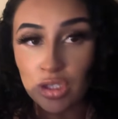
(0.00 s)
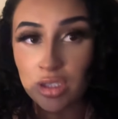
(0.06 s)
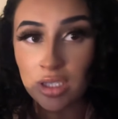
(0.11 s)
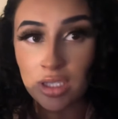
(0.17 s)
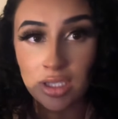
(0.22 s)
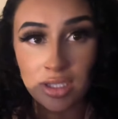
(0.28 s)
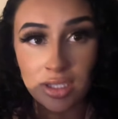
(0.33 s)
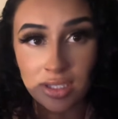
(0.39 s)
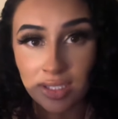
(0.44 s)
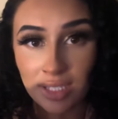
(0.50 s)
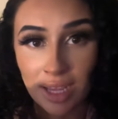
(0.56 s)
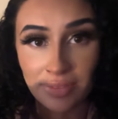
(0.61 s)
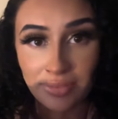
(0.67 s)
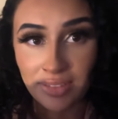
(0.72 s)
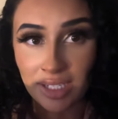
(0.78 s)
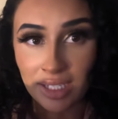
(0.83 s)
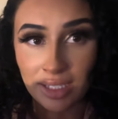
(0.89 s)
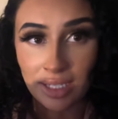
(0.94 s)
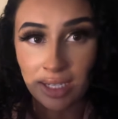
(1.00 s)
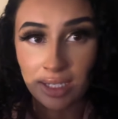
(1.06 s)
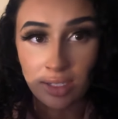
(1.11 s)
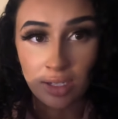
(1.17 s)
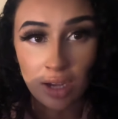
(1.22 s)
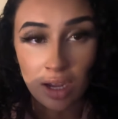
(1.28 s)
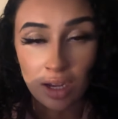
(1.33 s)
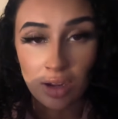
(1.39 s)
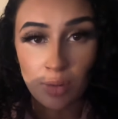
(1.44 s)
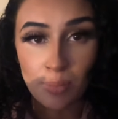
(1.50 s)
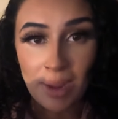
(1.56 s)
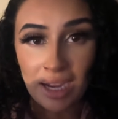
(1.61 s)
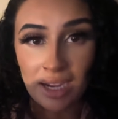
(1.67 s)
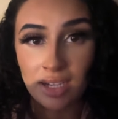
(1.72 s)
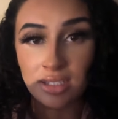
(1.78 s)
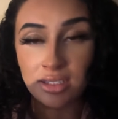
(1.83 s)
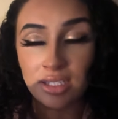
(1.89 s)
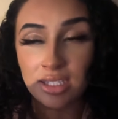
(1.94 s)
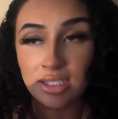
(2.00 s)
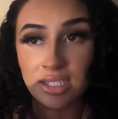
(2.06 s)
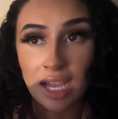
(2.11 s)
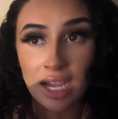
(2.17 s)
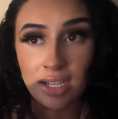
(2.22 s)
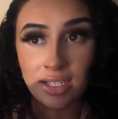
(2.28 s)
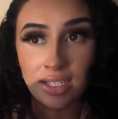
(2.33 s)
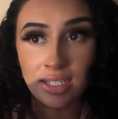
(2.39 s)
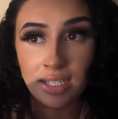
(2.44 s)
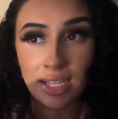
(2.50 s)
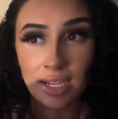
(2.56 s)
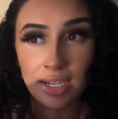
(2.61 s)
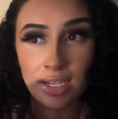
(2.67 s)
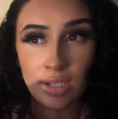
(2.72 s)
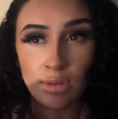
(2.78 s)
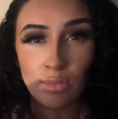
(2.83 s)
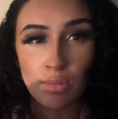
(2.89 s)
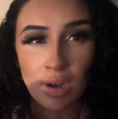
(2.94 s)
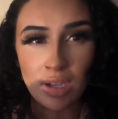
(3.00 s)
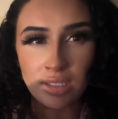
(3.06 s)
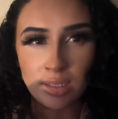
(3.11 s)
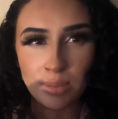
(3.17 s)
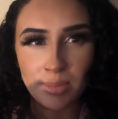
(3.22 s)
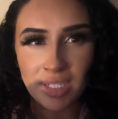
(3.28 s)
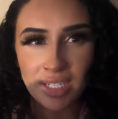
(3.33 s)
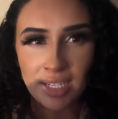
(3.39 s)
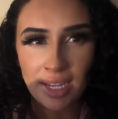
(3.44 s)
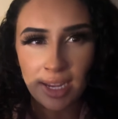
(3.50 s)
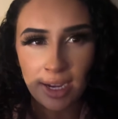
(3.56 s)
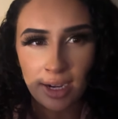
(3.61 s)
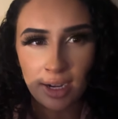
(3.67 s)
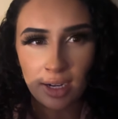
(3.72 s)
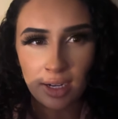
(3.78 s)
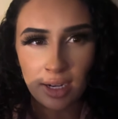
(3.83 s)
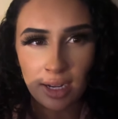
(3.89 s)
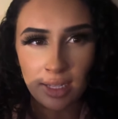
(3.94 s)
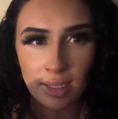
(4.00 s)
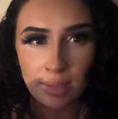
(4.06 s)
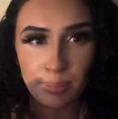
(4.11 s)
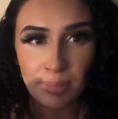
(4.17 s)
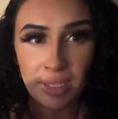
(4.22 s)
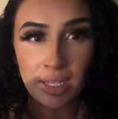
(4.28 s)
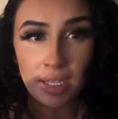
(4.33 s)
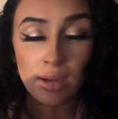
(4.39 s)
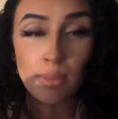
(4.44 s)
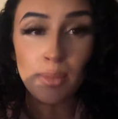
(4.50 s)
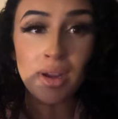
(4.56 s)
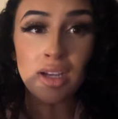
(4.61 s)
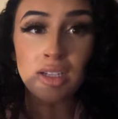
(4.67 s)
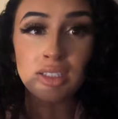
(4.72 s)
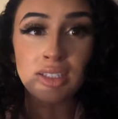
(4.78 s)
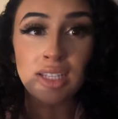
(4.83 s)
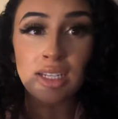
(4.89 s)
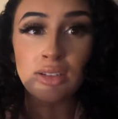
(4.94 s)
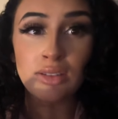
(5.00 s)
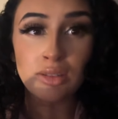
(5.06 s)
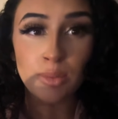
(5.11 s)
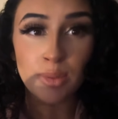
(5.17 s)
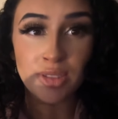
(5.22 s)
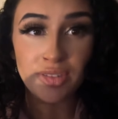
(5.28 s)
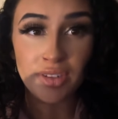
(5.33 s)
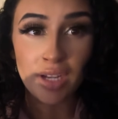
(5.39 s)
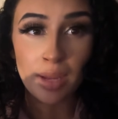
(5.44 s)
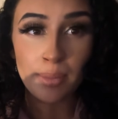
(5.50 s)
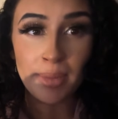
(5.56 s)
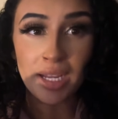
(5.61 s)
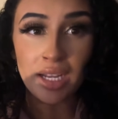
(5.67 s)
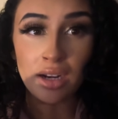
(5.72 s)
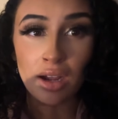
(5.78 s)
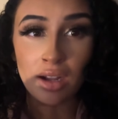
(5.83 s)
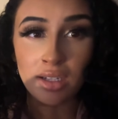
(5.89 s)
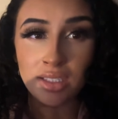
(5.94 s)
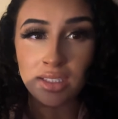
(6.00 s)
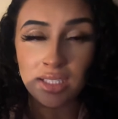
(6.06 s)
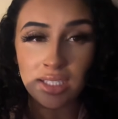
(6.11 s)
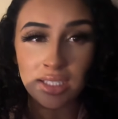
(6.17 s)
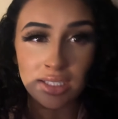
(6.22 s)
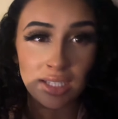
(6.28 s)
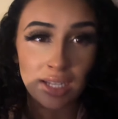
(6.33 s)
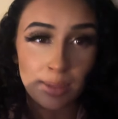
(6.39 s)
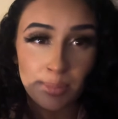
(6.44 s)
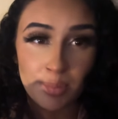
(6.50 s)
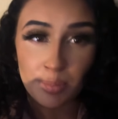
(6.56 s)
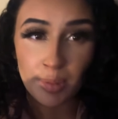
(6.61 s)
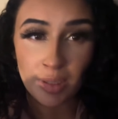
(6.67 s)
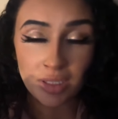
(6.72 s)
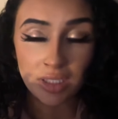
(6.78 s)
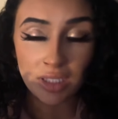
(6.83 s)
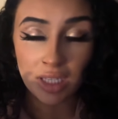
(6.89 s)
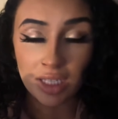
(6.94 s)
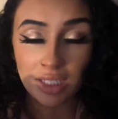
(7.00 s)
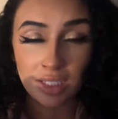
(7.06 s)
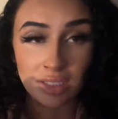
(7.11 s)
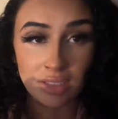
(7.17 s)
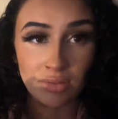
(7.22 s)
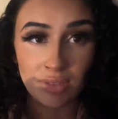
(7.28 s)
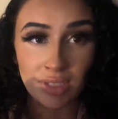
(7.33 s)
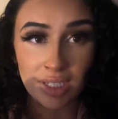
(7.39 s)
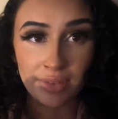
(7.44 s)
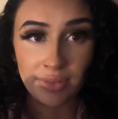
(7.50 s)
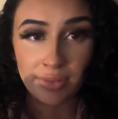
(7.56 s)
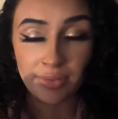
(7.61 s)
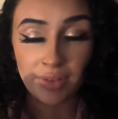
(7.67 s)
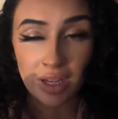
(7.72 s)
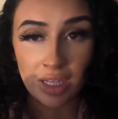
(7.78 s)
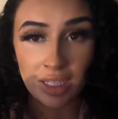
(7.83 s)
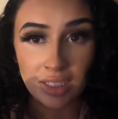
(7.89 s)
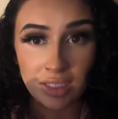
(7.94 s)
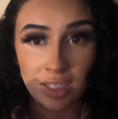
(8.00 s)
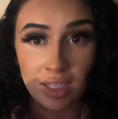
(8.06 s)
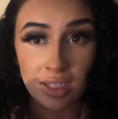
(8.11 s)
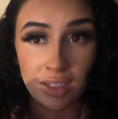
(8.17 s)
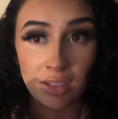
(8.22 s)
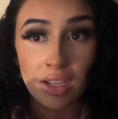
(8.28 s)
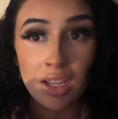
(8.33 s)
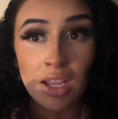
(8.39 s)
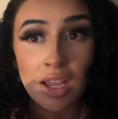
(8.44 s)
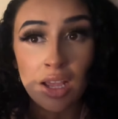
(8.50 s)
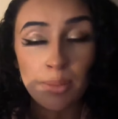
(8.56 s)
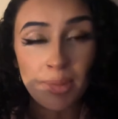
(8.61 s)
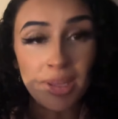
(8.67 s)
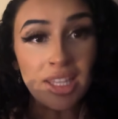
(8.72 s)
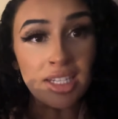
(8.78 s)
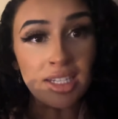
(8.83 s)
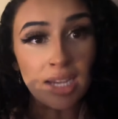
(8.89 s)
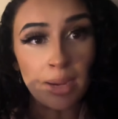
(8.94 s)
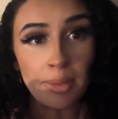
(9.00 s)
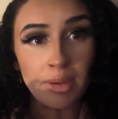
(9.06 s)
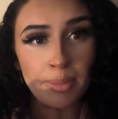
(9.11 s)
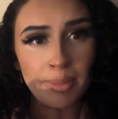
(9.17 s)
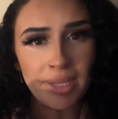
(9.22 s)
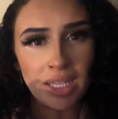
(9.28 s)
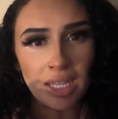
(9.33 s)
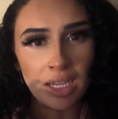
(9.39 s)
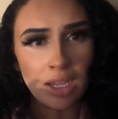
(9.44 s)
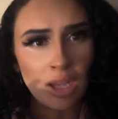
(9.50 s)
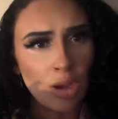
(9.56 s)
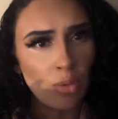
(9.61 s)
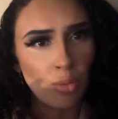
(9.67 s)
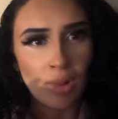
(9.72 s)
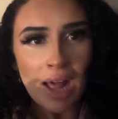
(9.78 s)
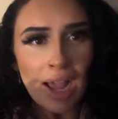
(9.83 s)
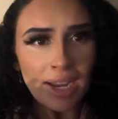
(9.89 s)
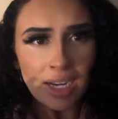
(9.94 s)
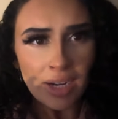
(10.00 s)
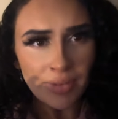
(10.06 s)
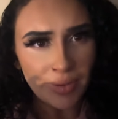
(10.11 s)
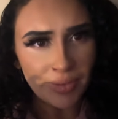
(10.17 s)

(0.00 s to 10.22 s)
should have just left it like not go back because exactly like you want someone to care and be like oh my gosh thank you so much for coming and honestly this type of person like doesn't really give a fuck he, he'll be the type to be like well i never